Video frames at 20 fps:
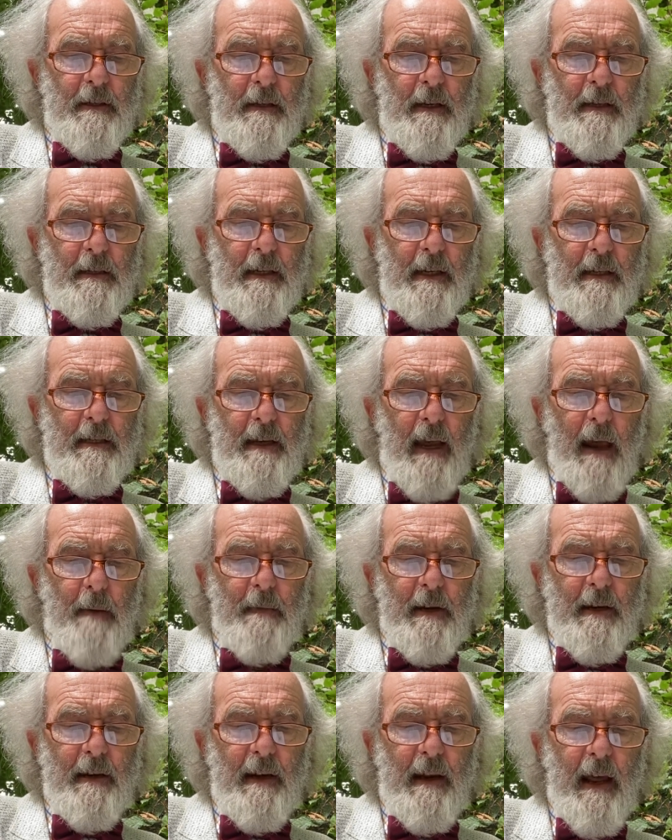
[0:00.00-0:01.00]
is
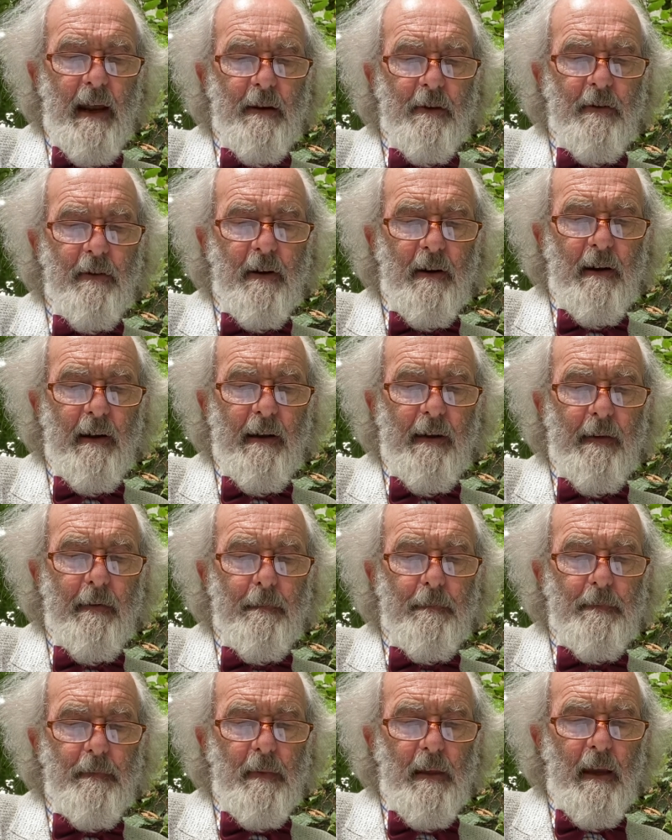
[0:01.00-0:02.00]
examined electrically,
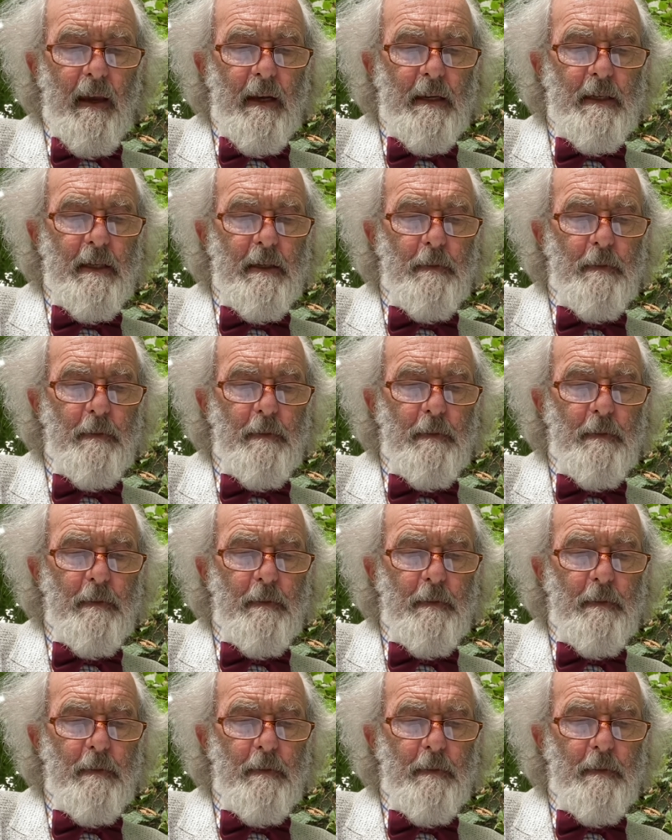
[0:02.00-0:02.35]
it is